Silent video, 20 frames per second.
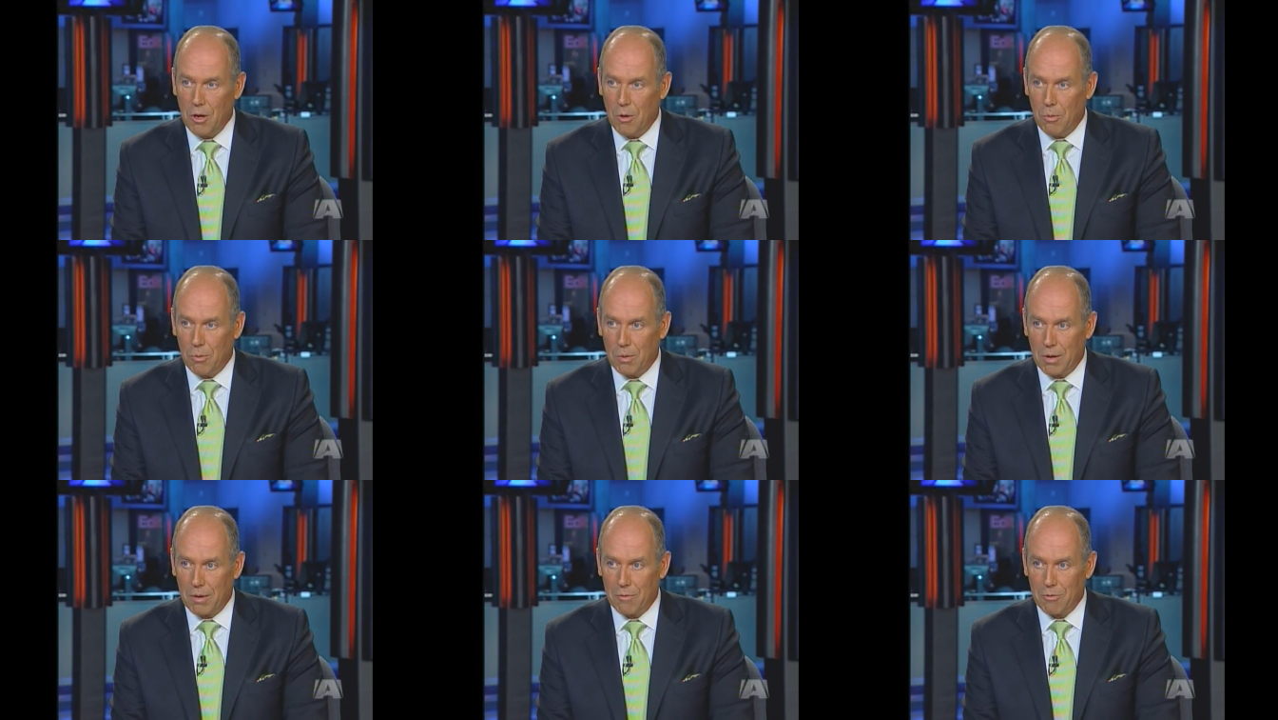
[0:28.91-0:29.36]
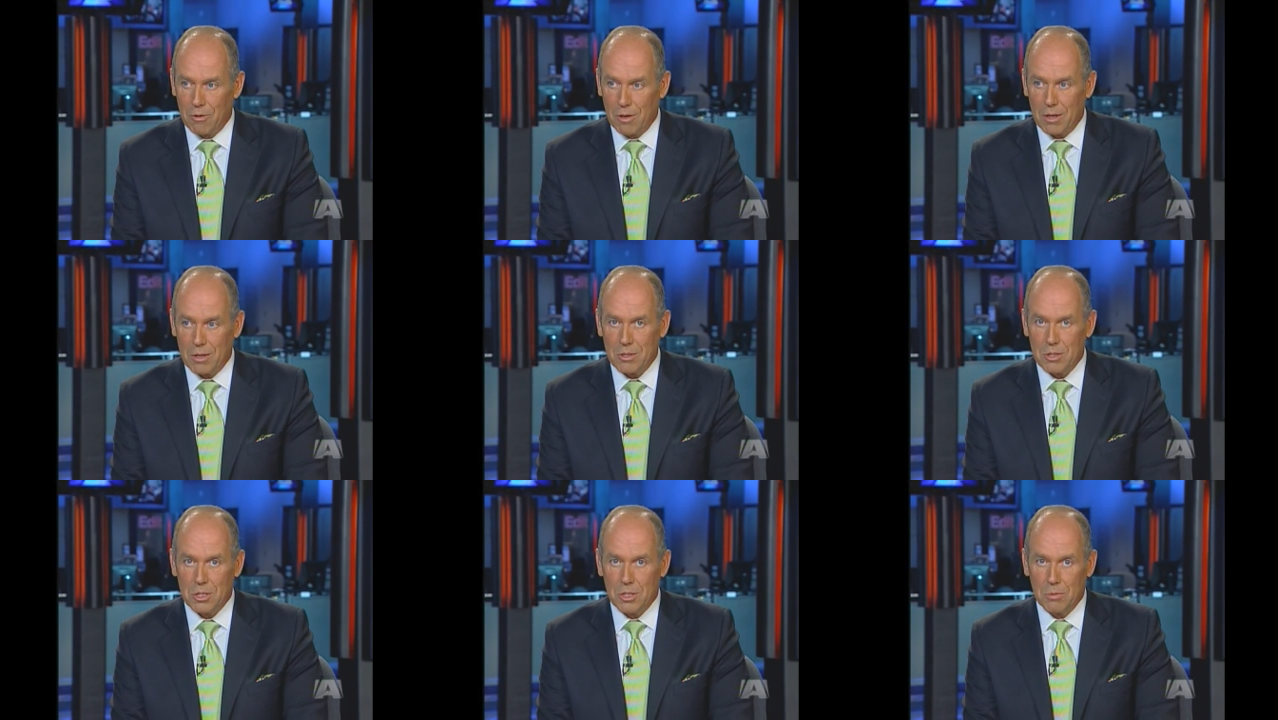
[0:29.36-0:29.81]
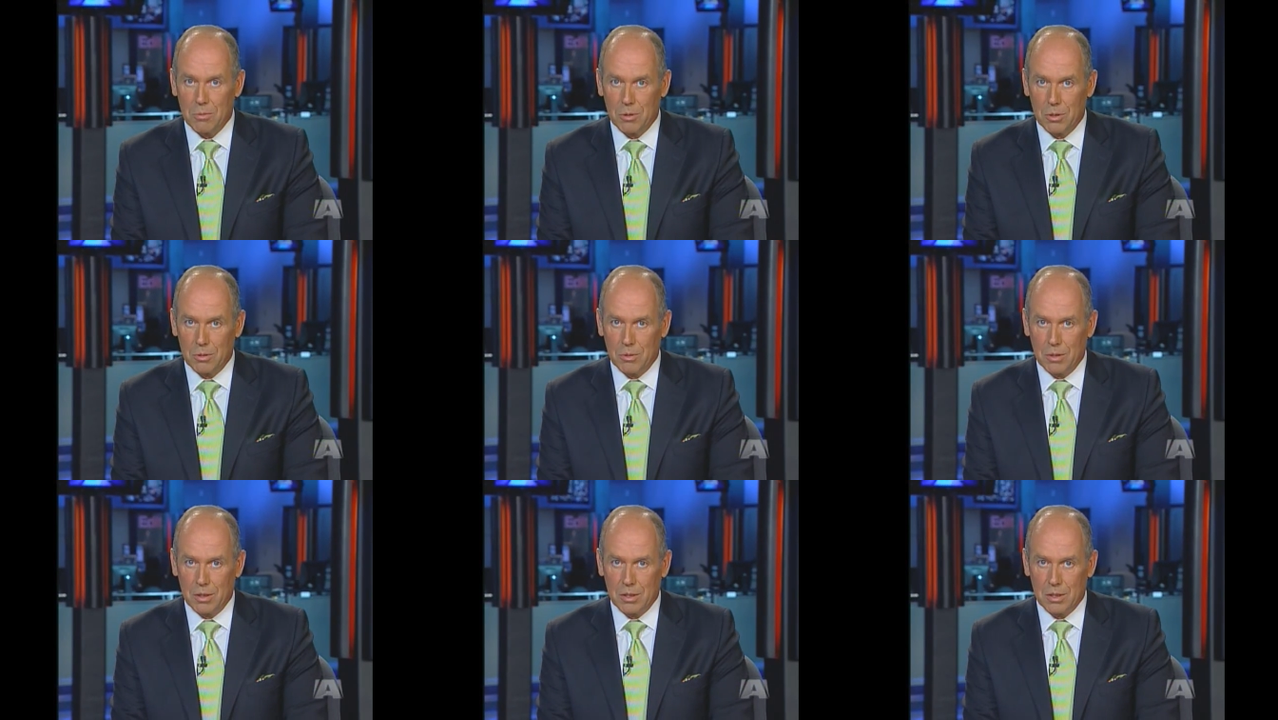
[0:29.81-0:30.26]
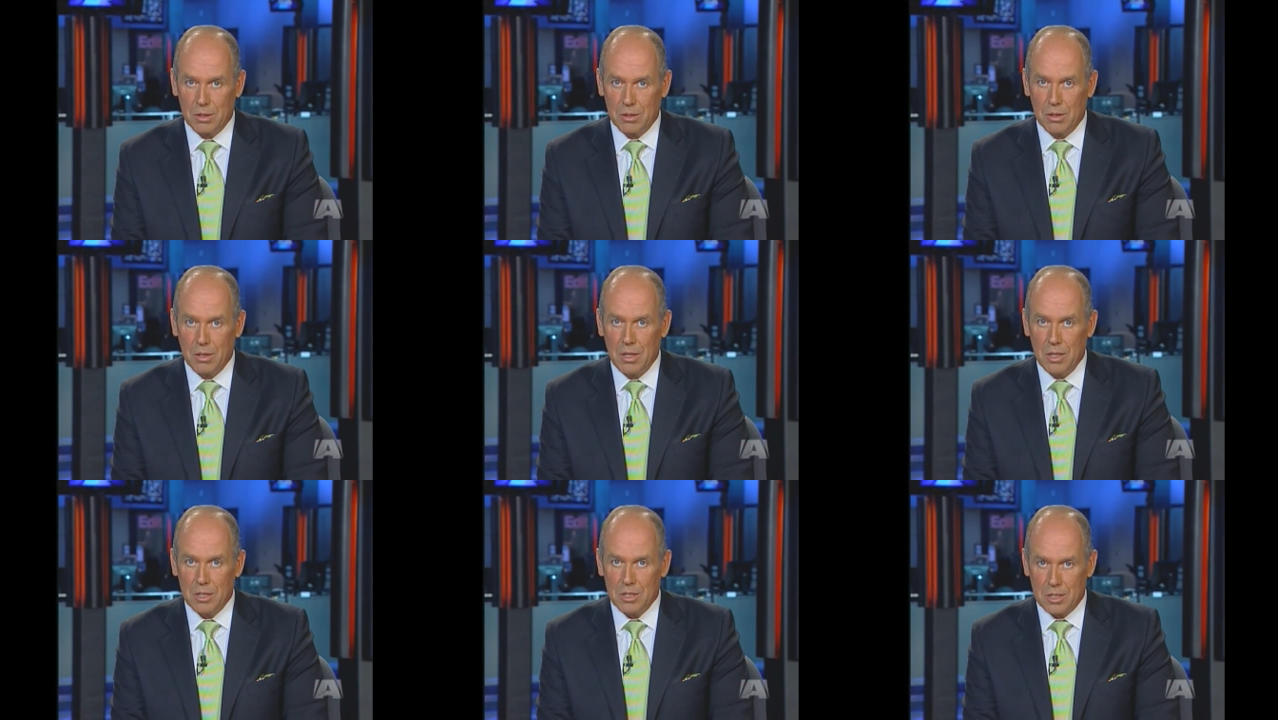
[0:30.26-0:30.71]
whatever else you were doing going to
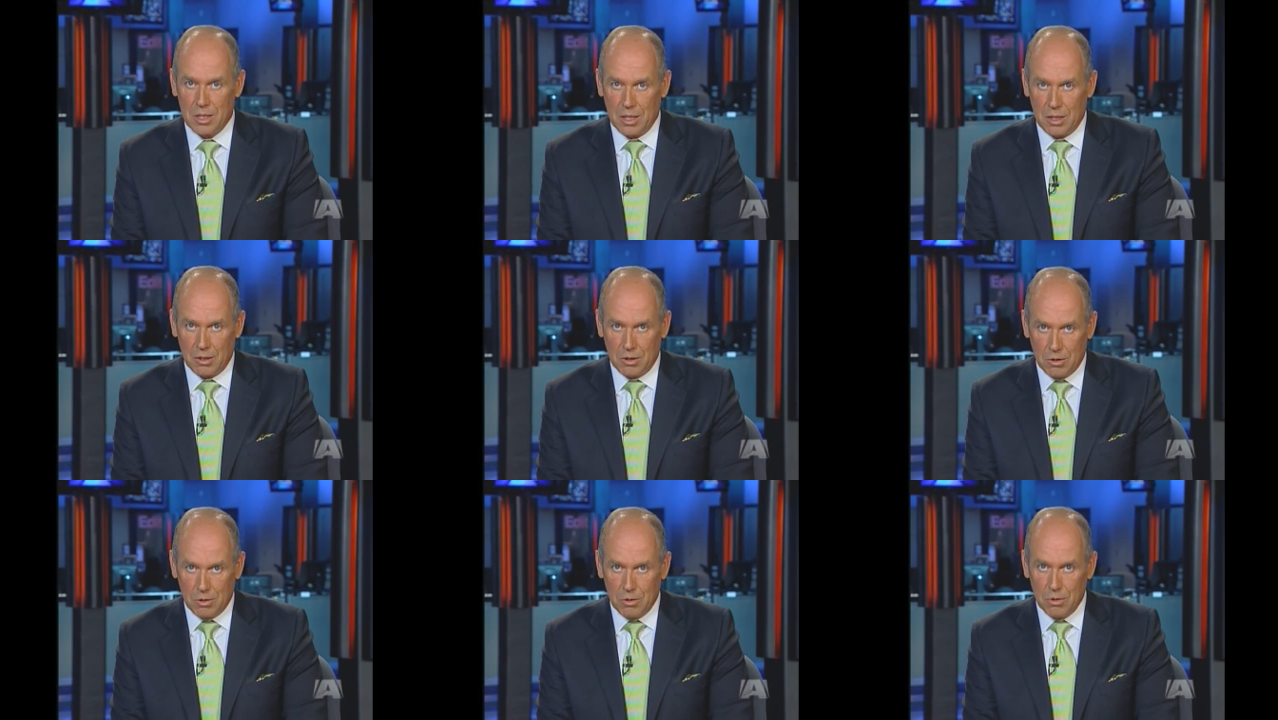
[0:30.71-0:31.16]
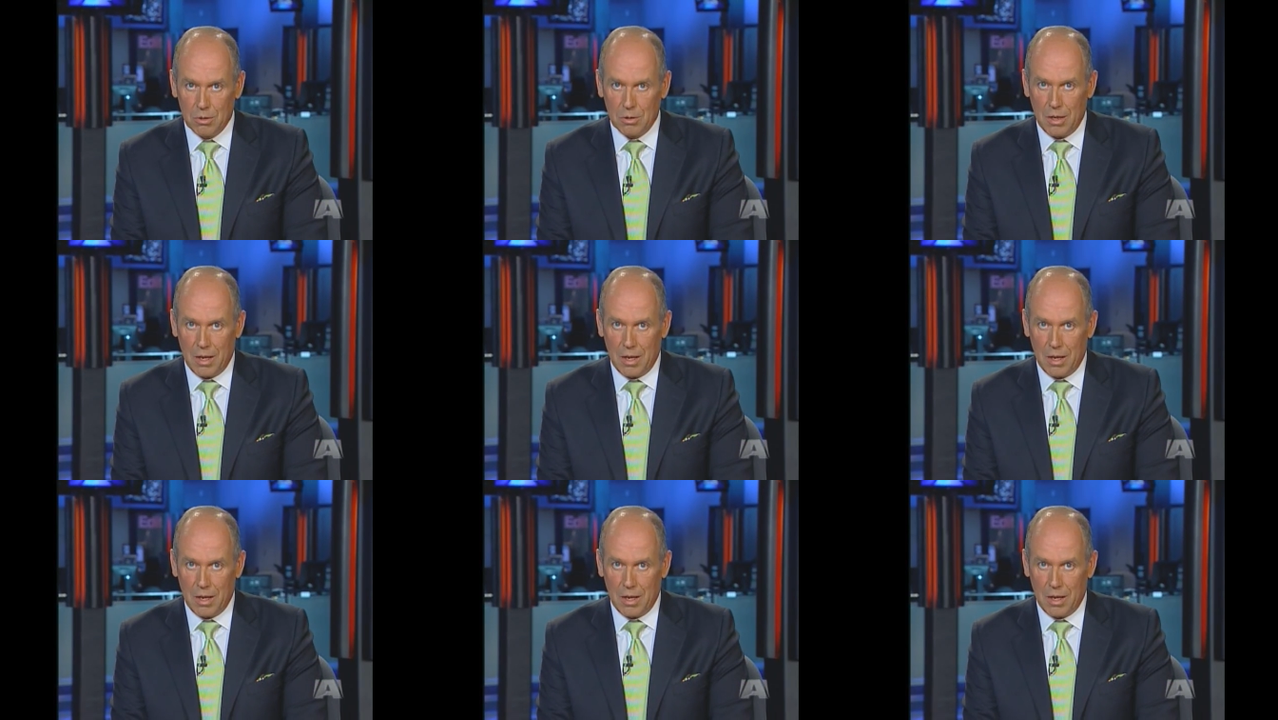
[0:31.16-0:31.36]
send good